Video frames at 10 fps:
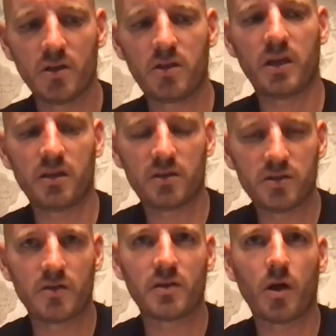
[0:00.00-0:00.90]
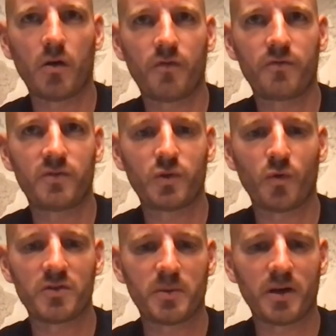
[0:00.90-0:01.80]
think, because, you know, there's a lot of
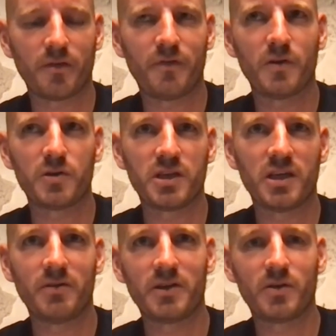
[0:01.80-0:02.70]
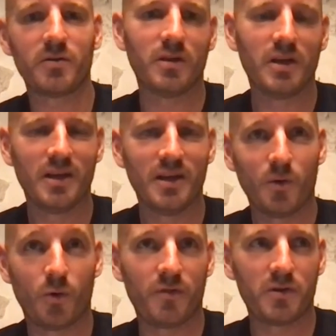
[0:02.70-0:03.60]
stories about the first year he,
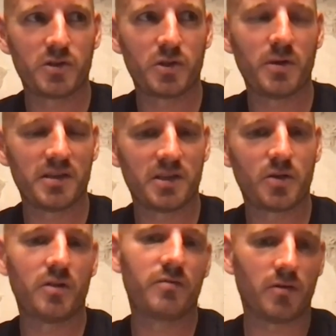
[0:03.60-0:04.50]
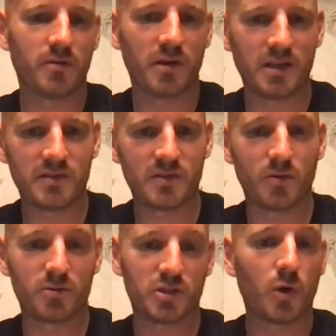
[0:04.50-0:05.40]
or first two years he could have got released
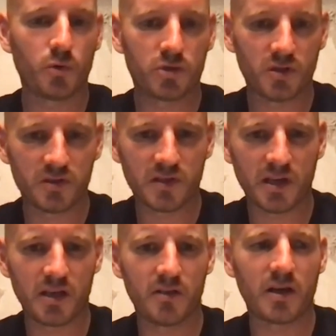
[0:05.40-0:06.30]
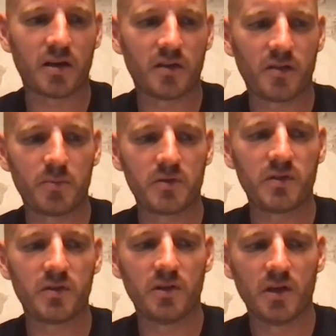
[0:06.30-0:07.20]
or sold, should I say, and that kind of thing. But
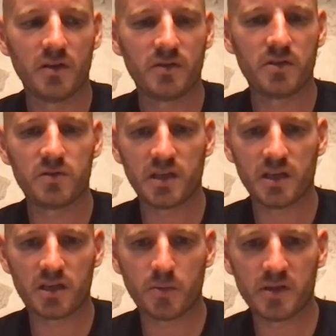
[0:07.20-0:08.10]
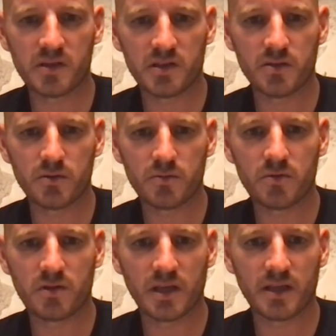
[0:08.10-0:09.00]
did, did you see it coming? Did you
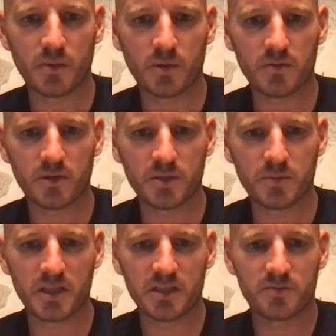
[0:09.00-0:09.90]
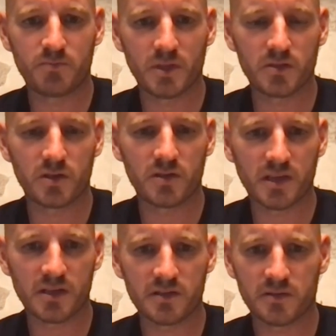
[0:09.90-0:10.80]
think he would be as, as good as he
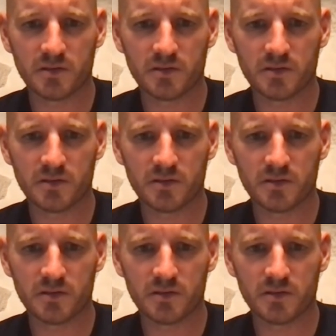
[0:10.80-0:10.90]
has?